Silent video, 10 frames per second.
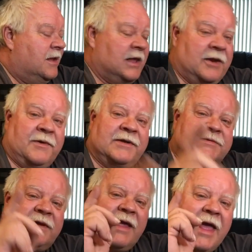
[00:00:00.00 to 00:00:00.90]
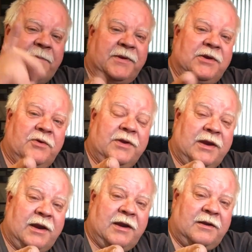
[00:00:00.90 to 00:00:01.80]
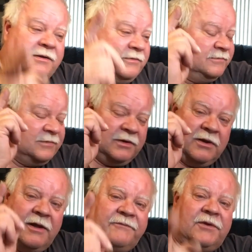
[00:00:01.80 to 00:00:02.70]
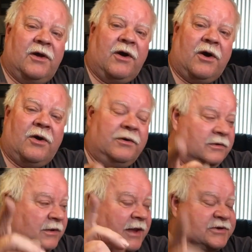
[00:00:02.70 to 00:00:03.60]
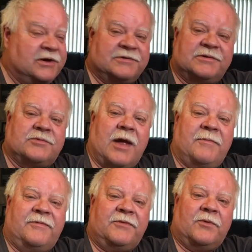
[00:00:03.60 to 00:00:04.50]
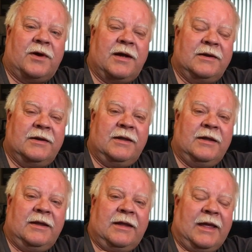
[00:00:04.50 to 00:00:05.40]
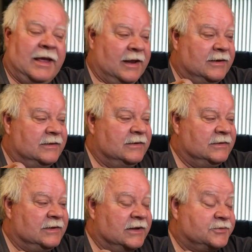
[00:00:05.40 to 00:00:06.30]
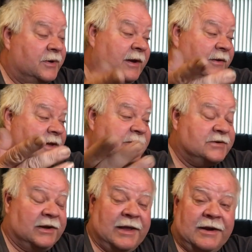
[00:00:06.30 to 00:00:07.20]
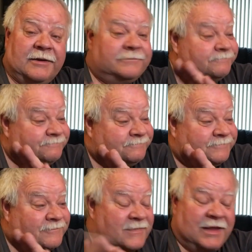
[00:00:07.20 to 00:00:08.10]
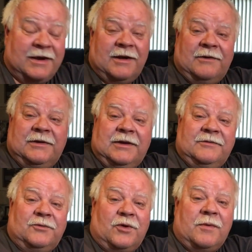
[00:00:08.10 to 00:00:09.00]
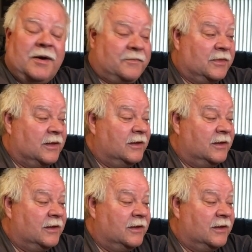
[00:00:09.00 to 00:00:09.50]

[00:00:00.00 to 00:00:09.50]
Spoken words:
anyways, happy new year, love to all, like, share, subscribe if you want, and guess what, I'll catch you later, you know, and we'll come up with